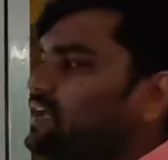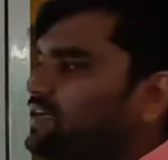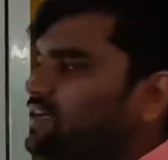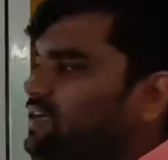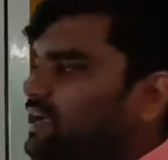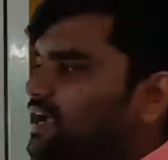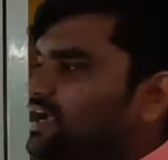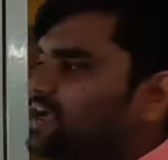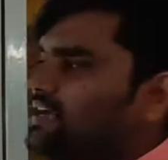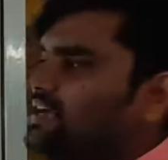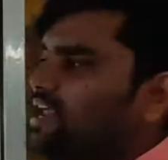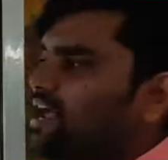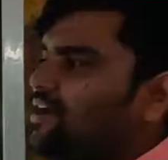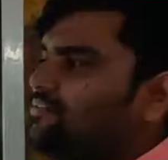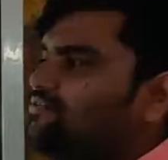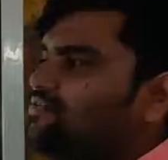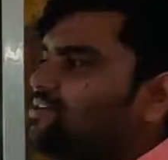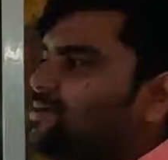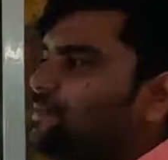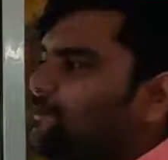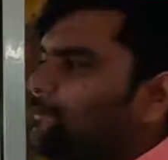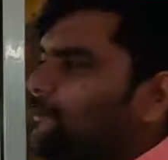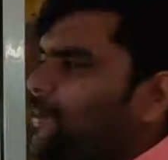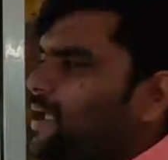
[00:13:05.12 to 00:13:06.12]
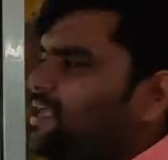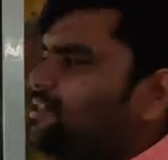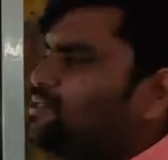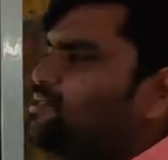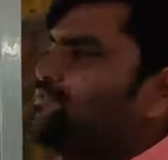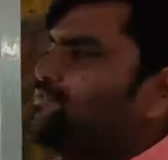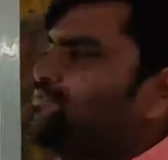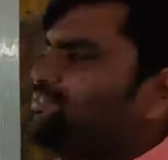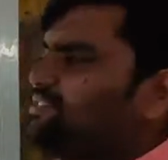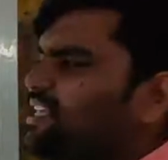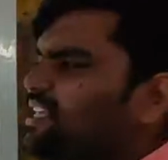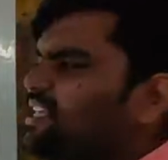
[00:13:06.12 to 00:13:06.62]
He had left a man
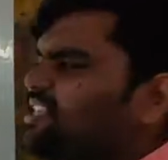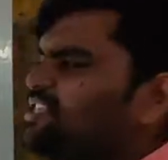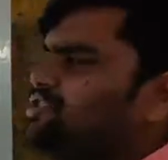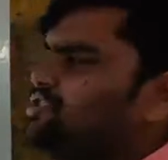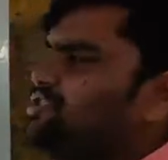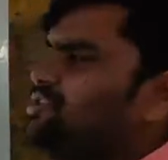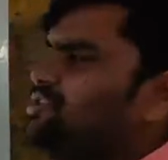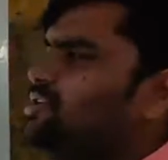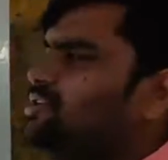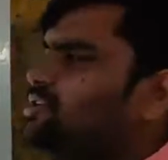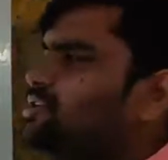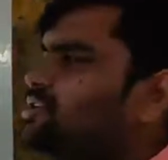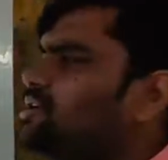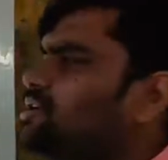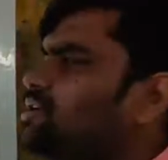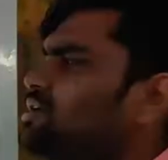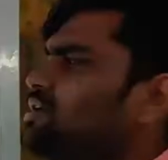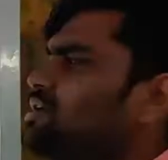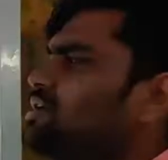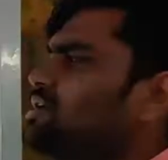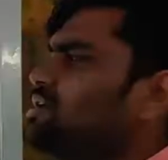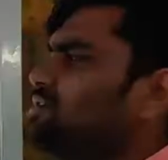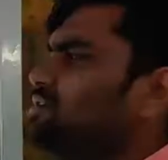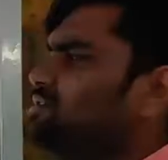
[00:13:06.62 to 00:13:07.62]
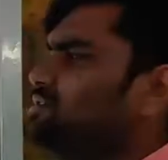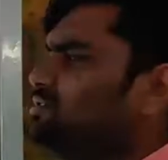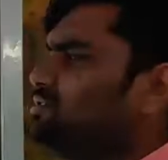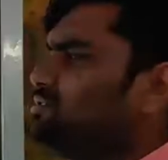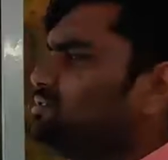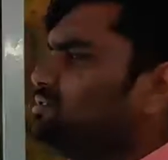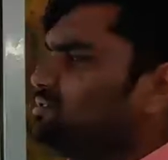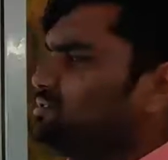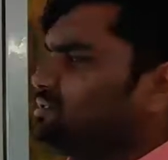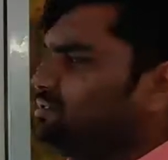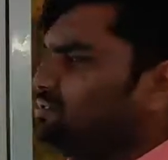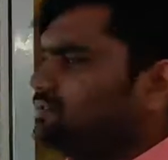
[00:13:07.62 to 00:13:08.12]
of 60.
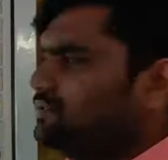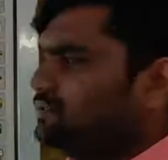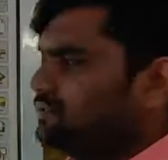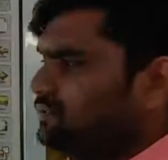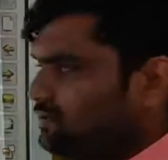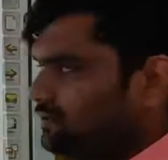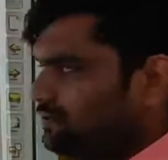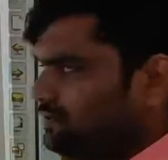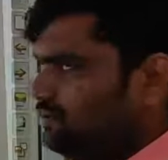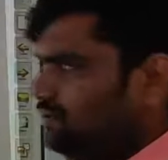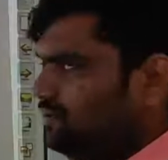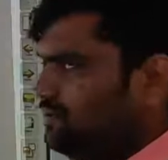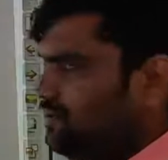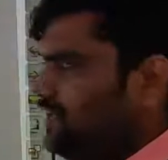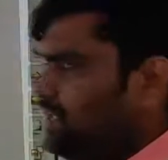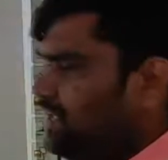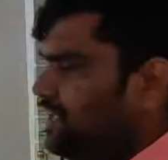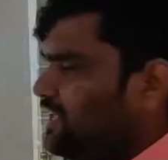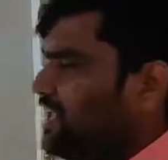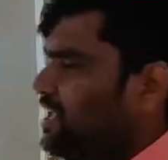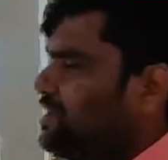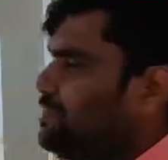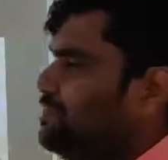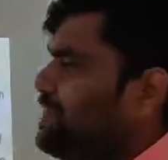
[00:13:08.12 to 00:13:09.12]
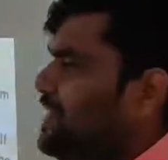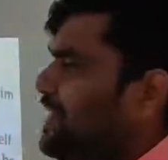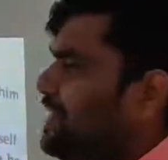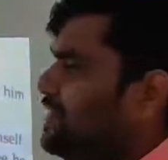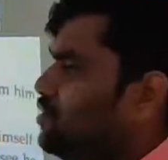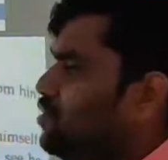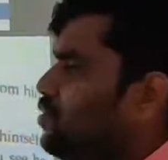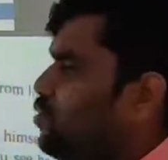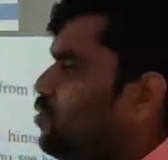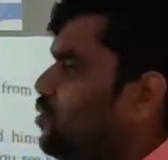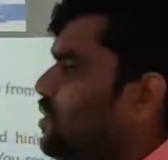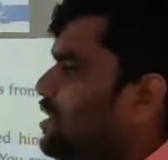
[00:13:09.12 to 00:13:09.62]
He came
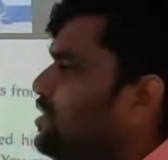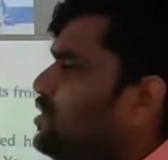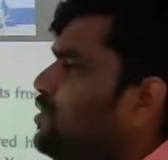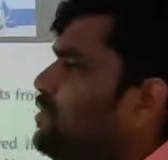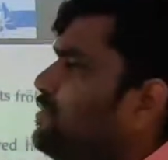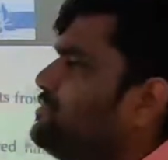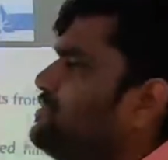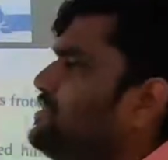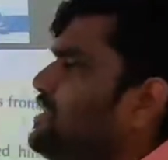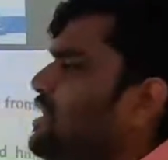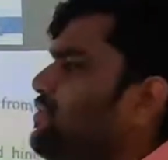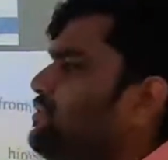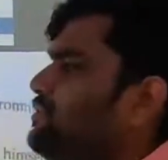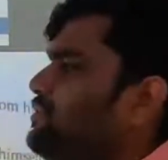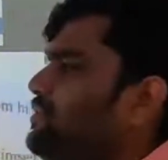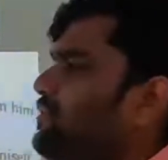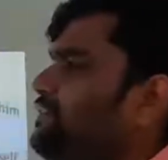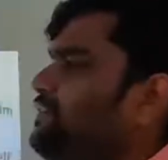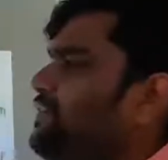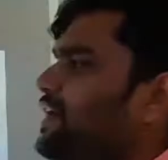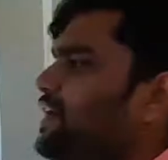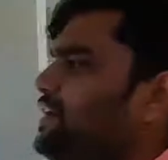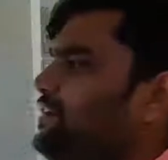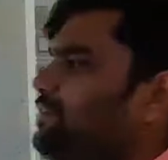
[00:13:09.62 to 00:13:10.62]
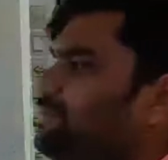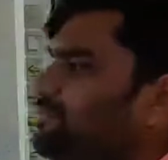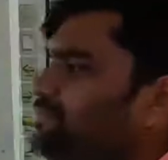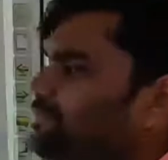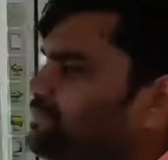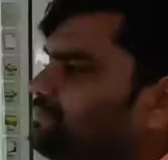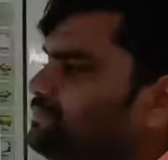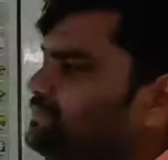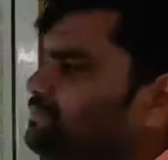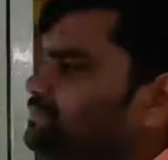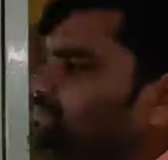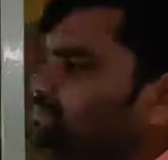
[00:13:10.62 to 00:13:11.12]
back to one of 75.
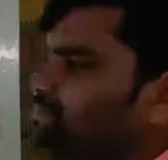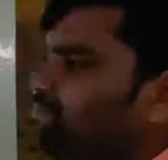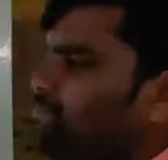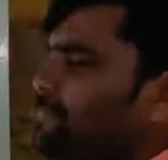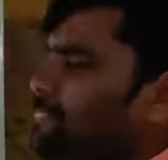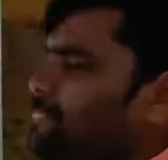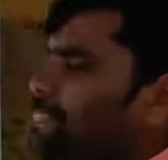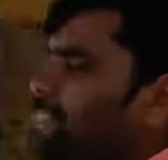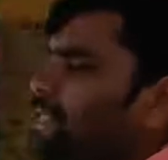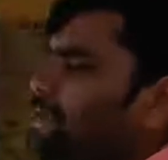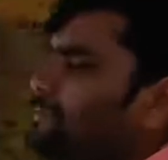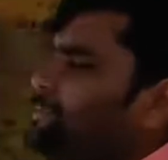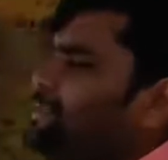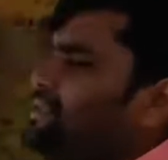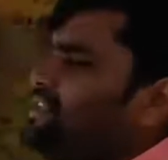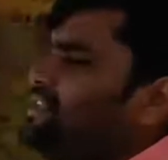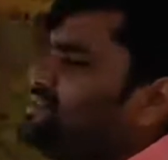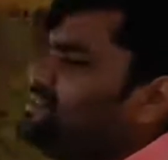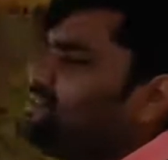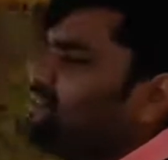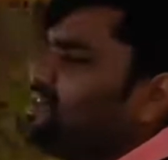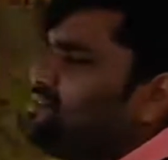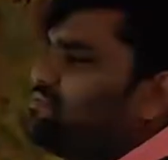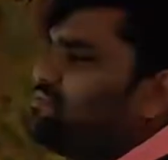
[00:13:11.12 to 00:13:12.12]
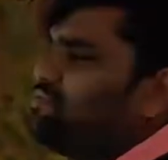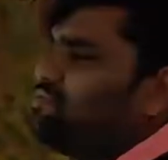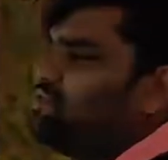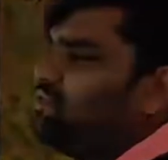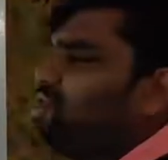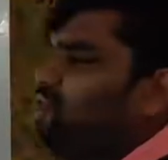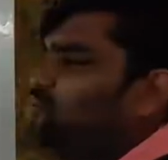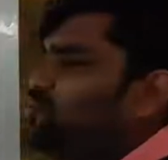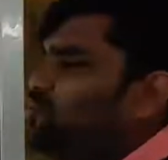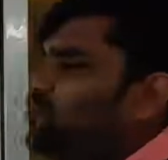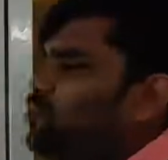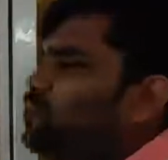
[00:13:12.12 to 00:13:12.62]
Prince John
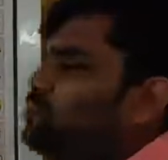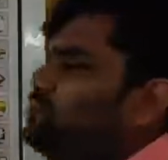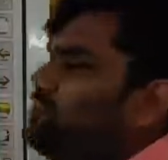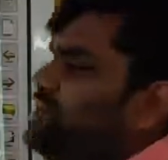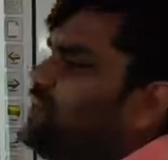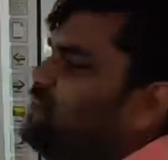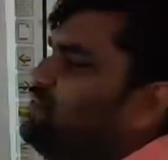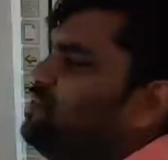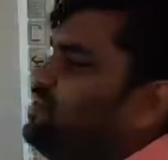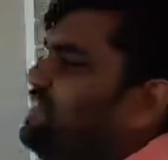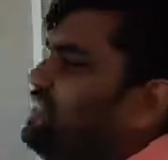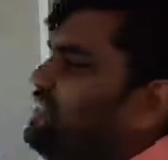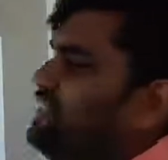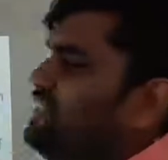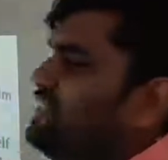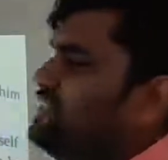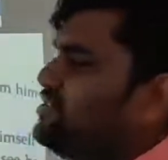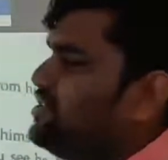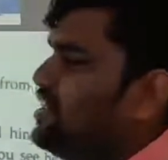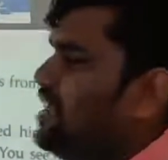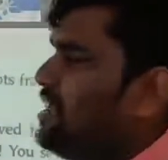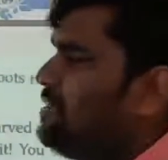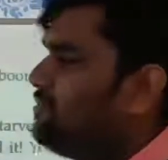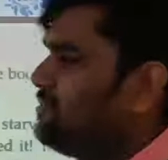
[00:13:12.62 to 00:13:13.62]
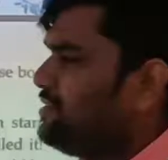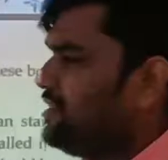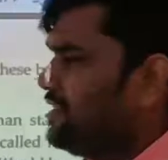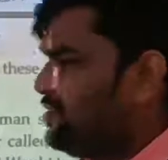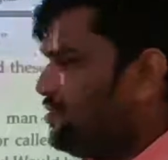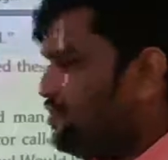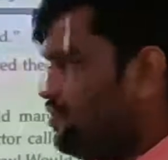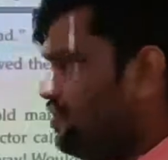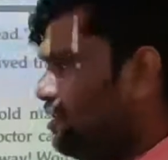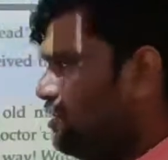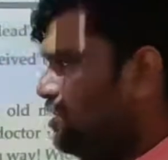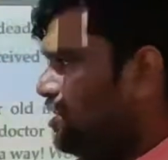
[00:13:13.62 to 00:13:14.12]
now, who generally this time did
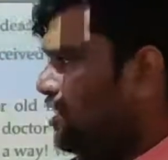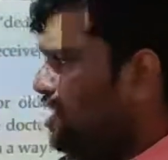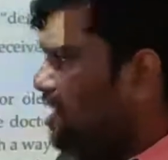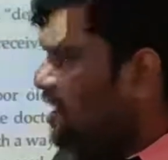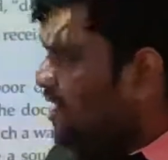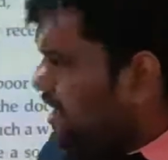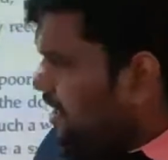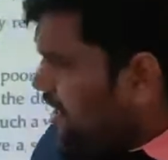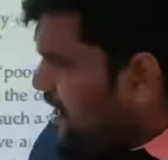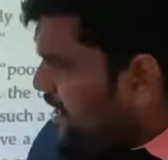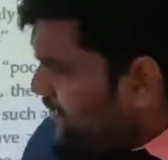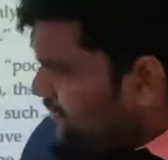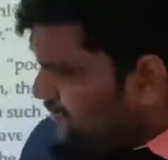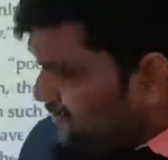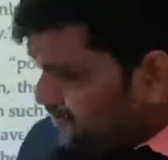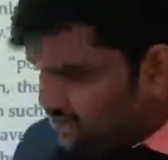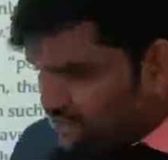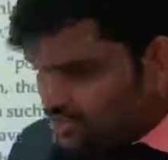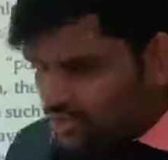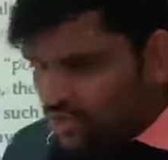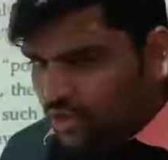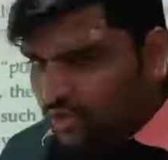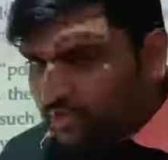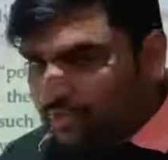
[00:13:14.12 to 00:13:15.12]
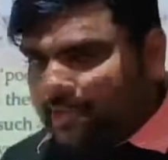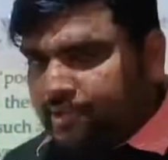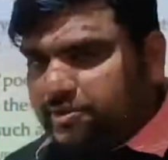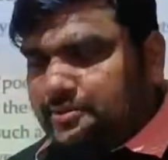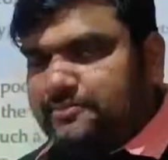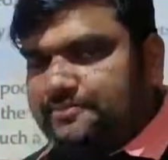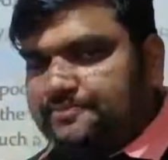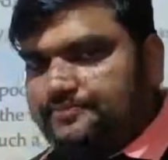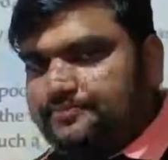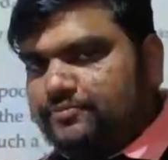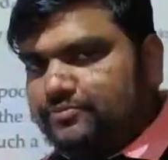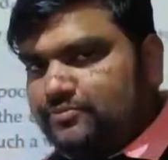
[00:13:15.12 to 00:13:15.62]
not at first know
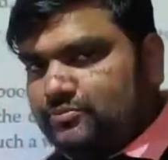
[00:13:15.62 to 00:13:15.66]
him.